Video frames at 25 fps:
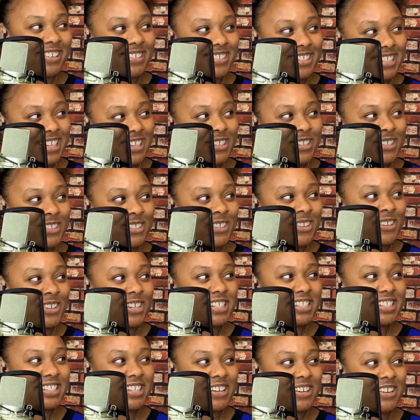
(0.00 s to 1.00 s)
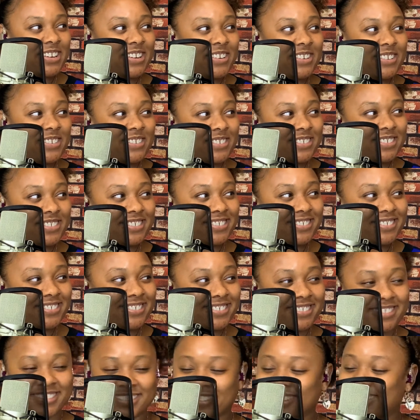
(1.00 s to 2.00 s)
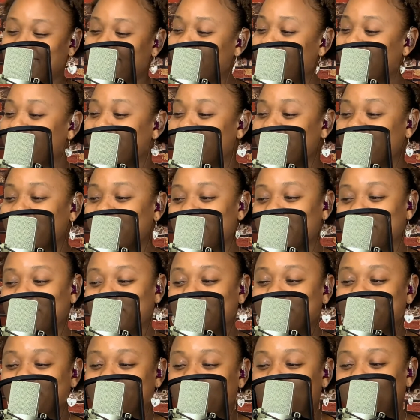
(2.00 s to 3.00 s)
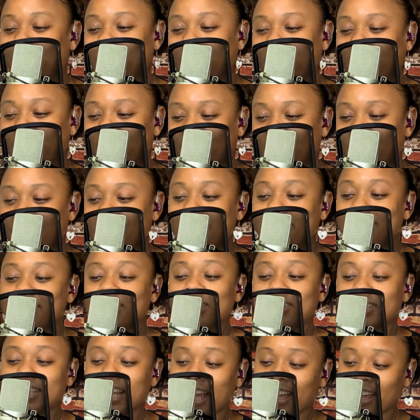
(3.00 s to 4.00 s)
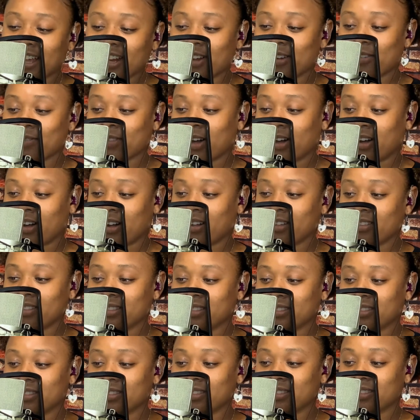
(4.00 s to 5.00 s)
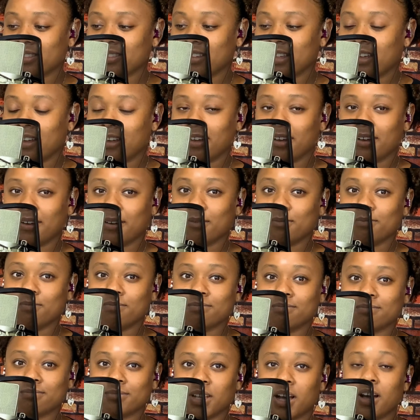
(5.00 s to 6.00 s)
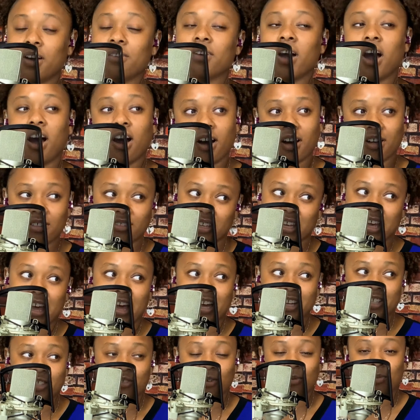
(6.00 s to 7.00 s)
such and so, or whatever. So second of all the guys